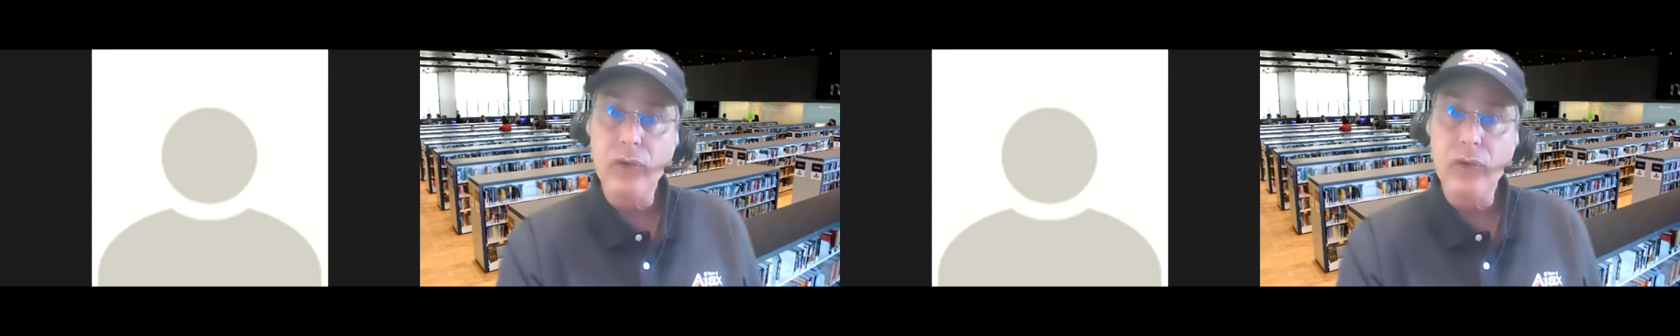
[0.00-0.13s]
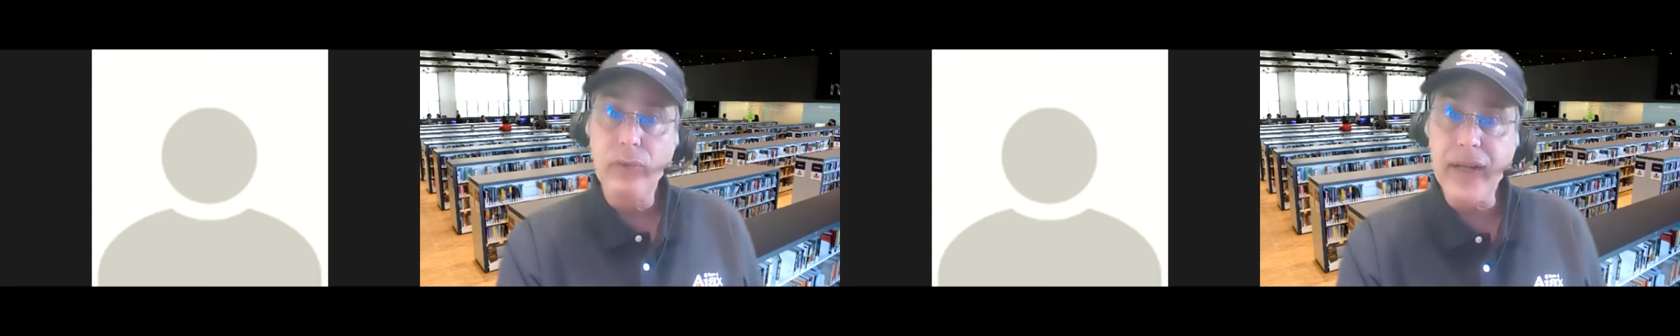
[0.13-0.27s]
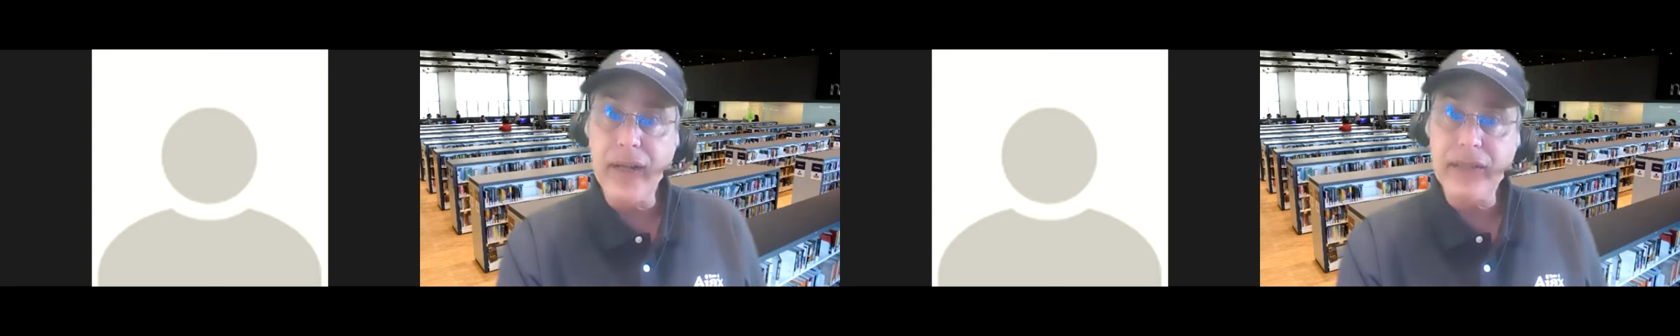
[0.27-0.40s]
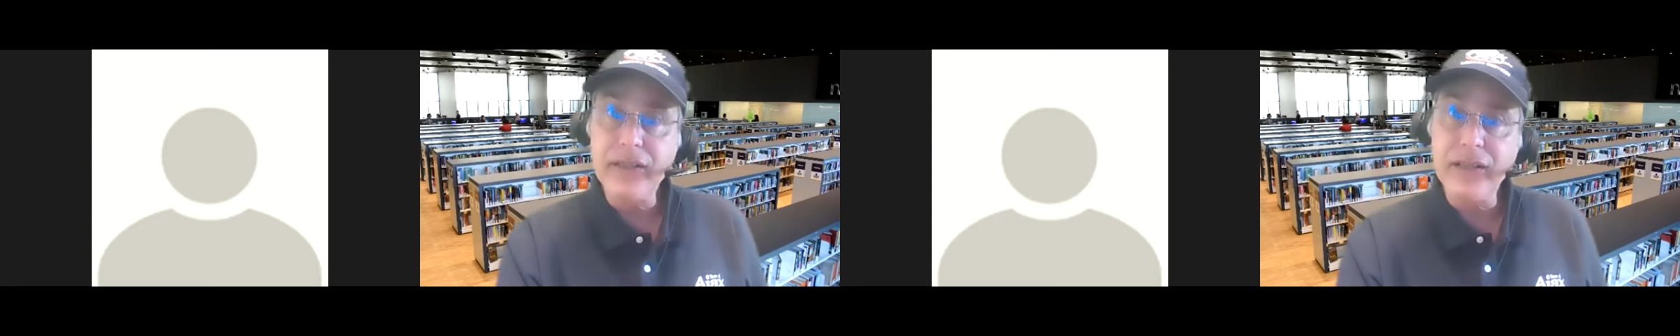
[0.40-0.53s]

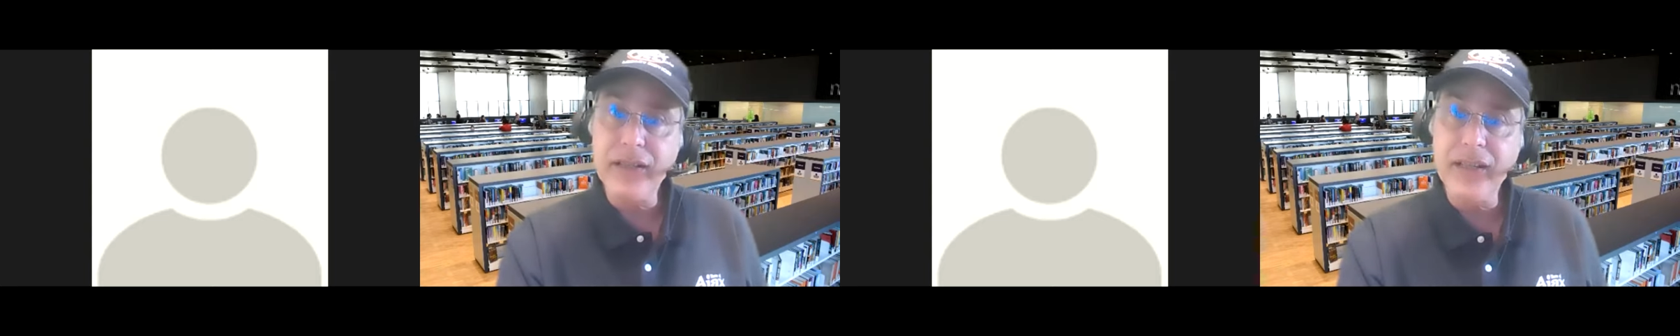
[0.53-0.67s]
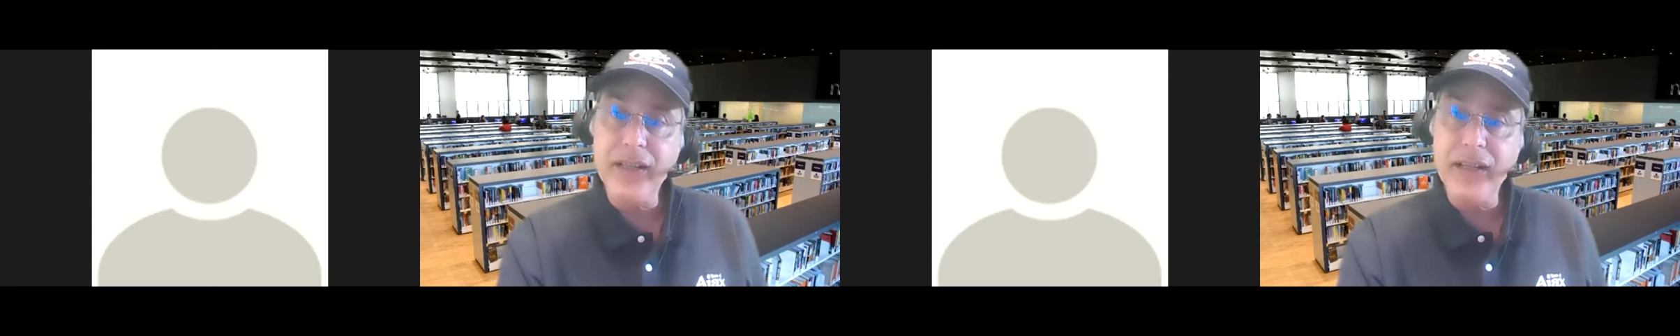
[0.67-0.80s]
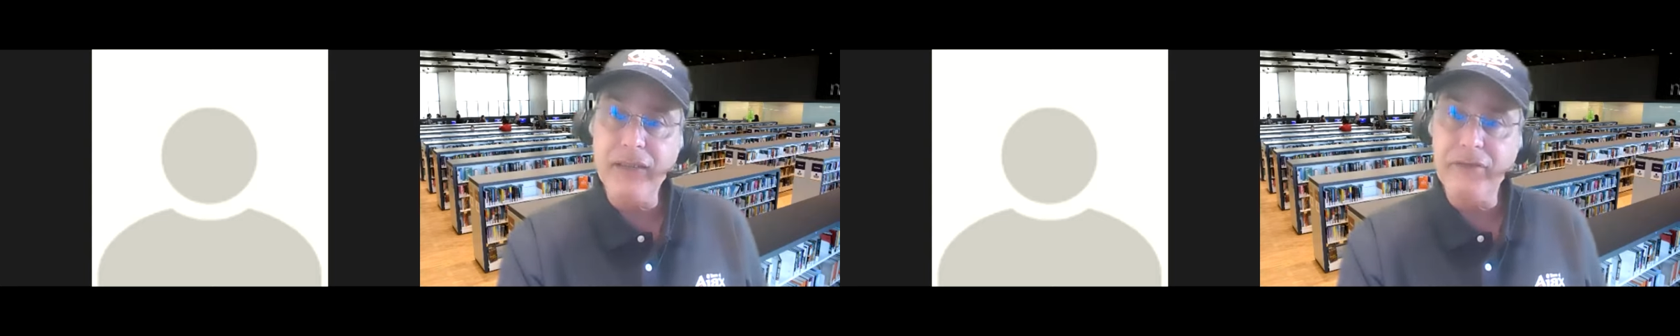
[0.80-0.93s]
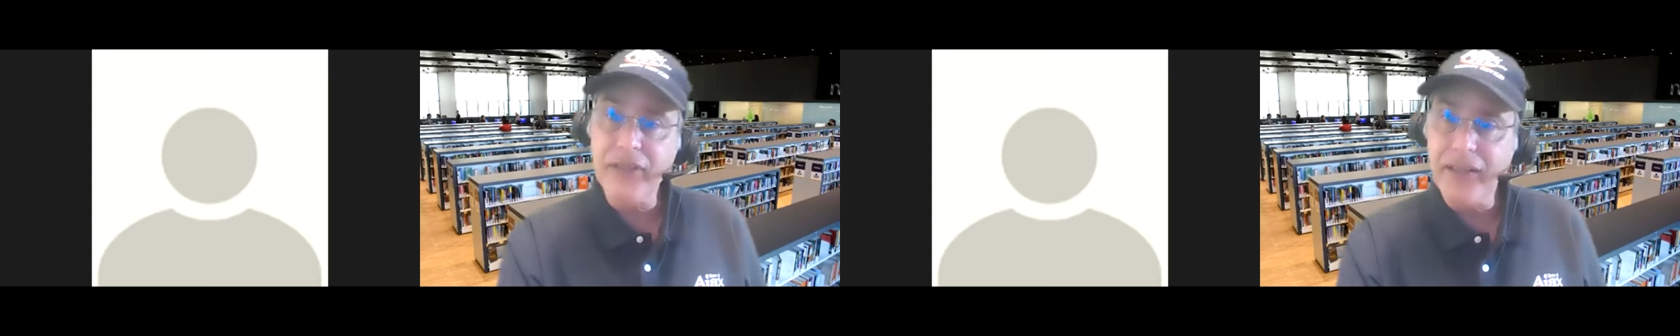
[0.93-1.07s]
rest of the
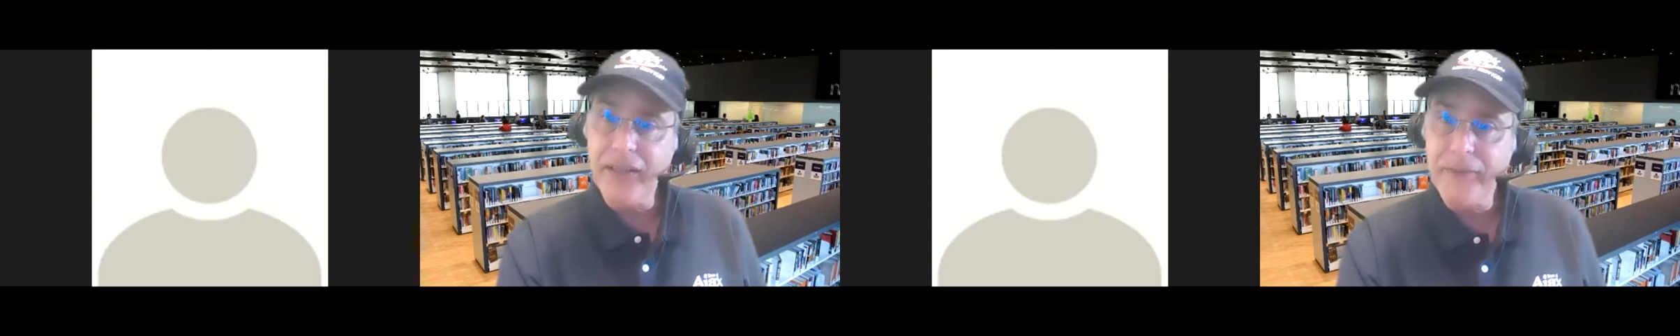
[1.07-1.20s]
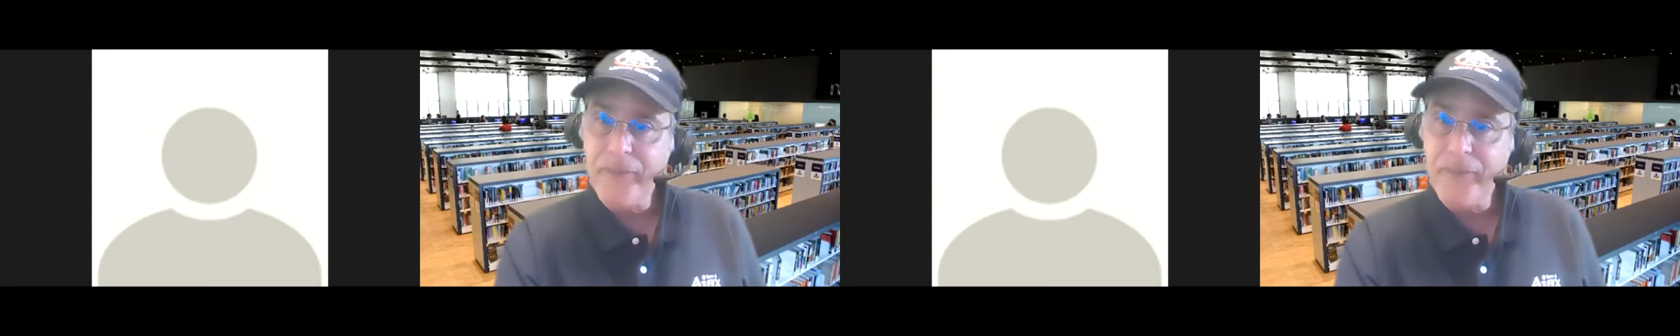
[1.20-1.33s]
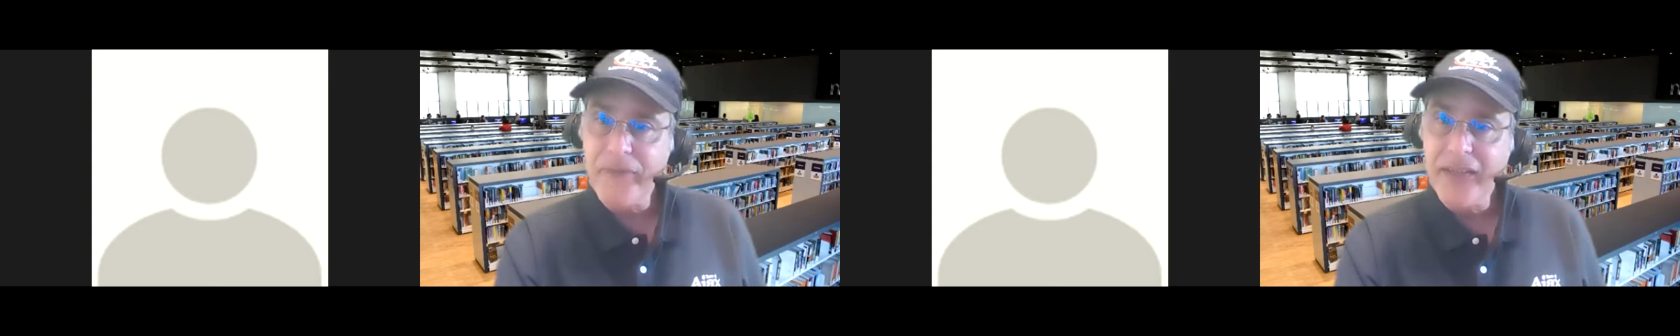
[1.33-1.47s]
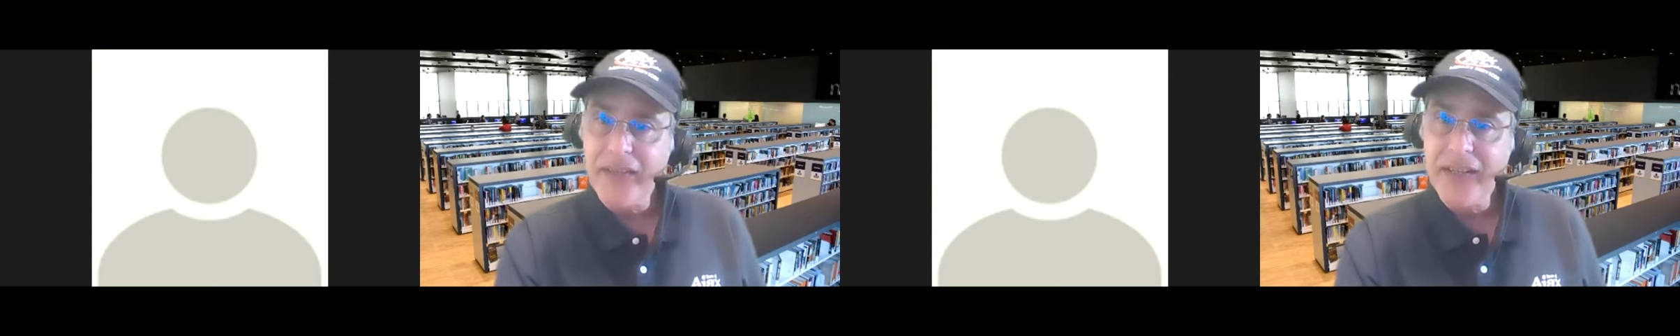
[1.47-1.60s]
evening,
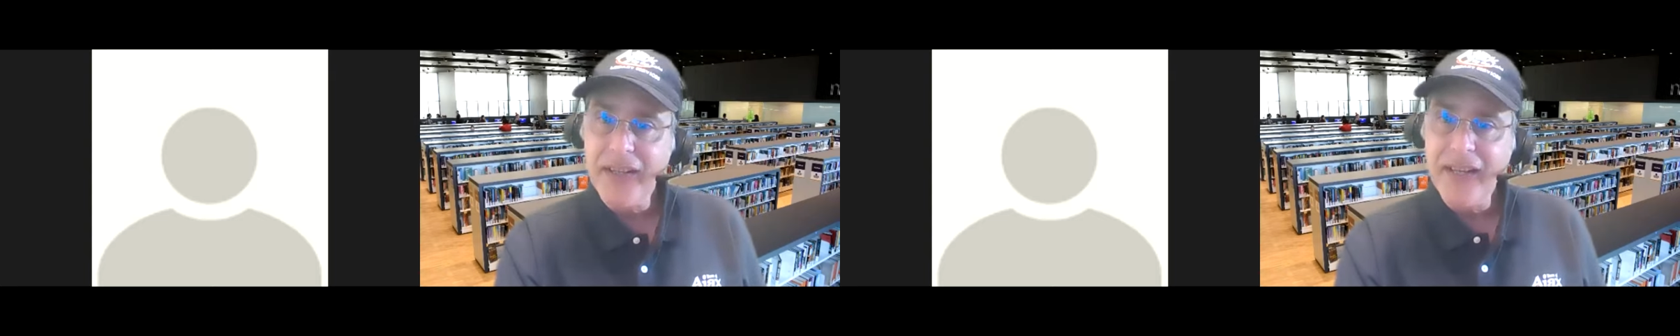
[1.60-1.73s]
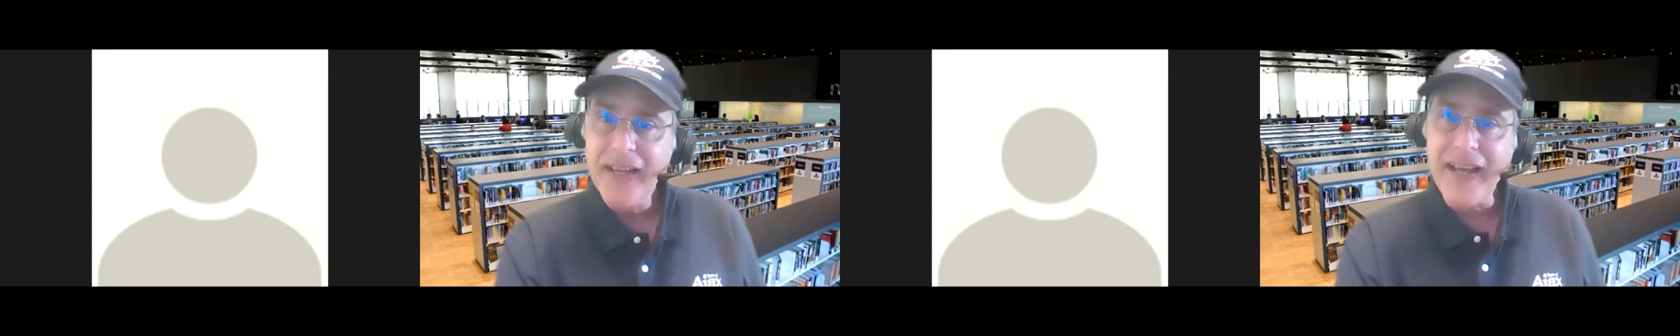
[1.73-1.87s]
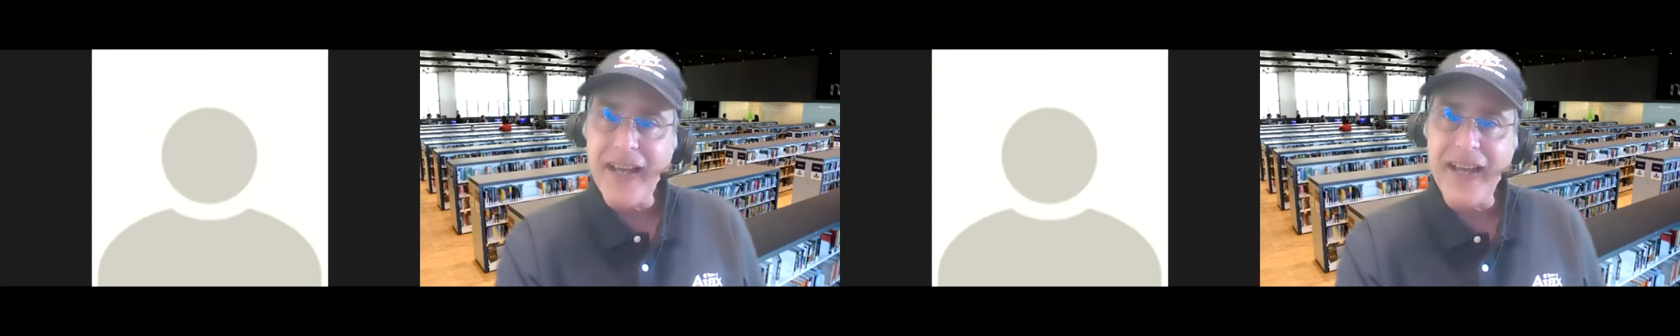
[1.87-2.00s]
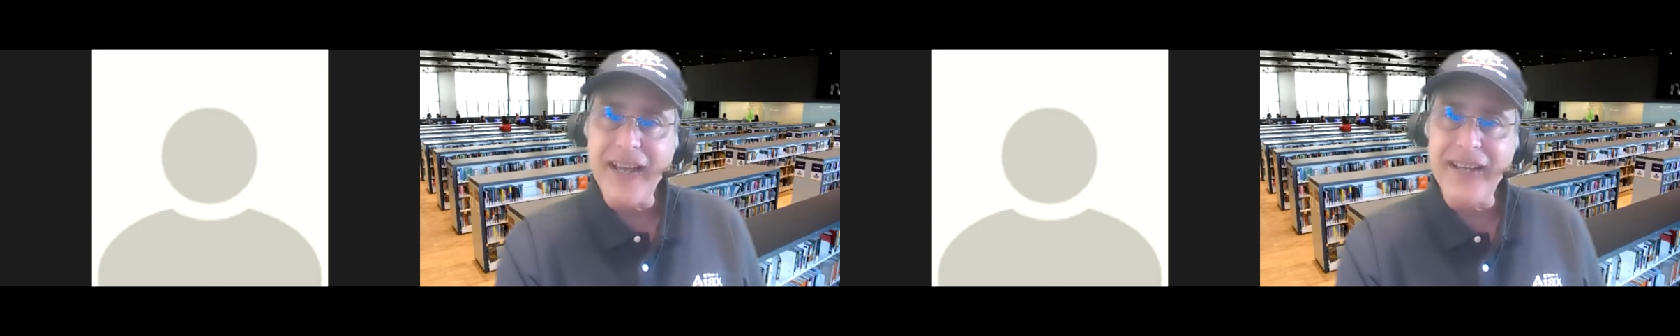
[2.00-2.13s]

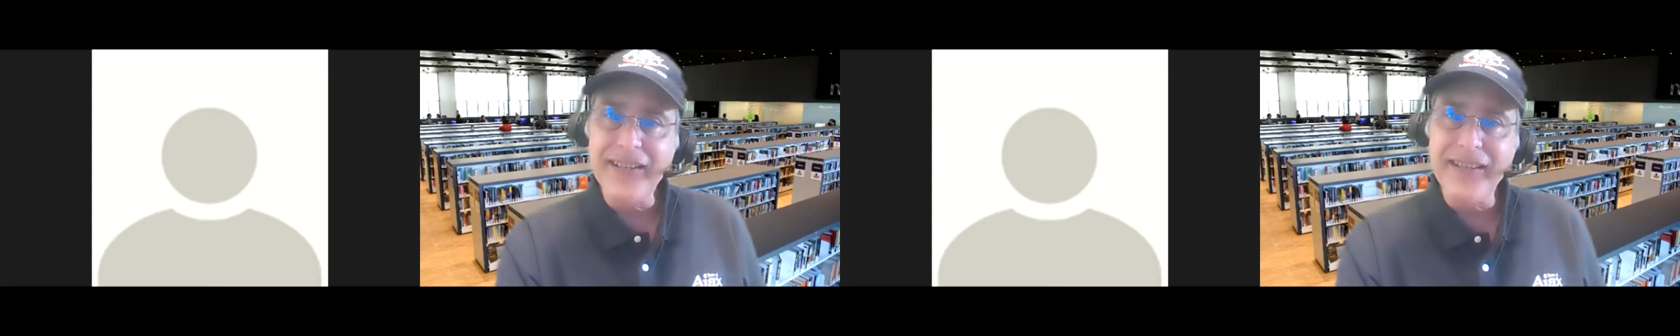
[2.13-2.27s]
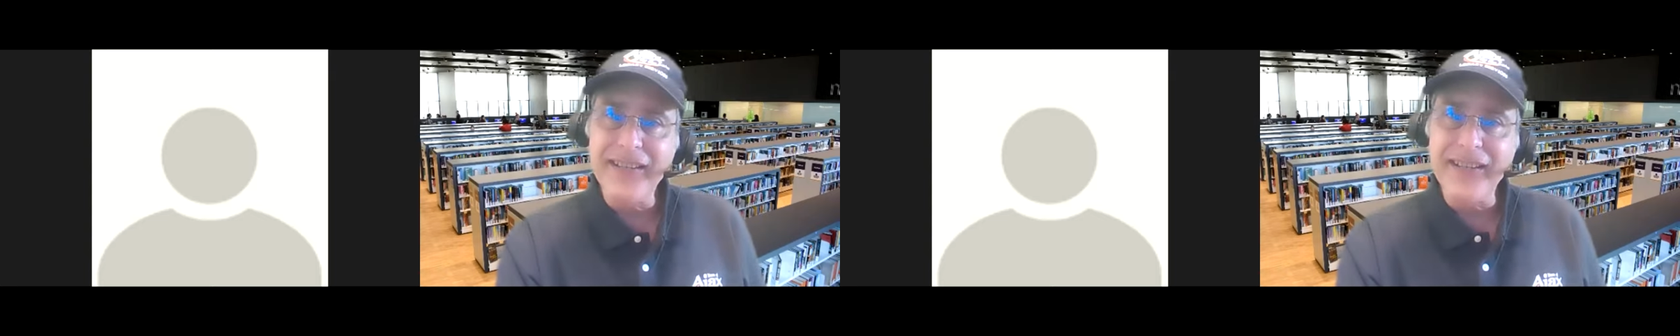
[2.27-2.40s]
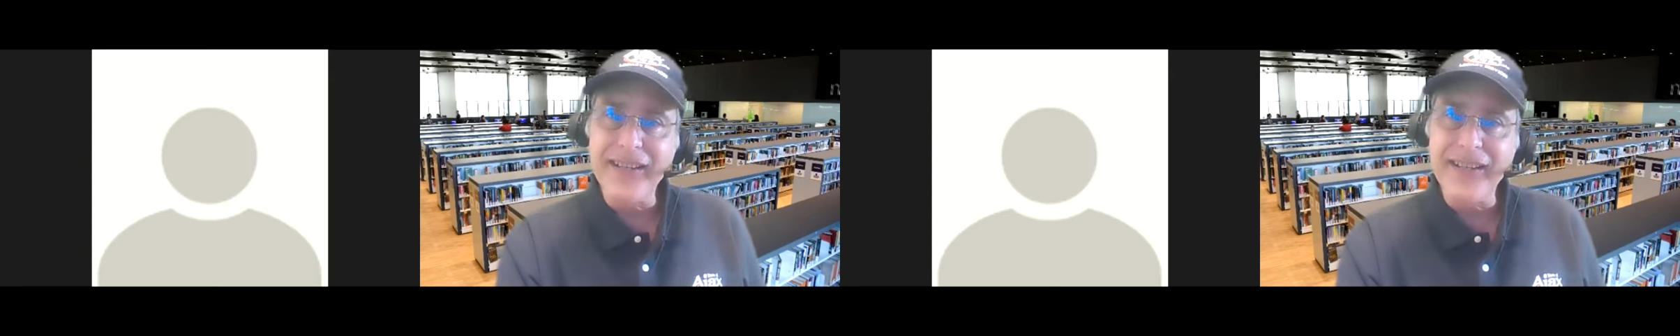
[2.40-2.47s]
and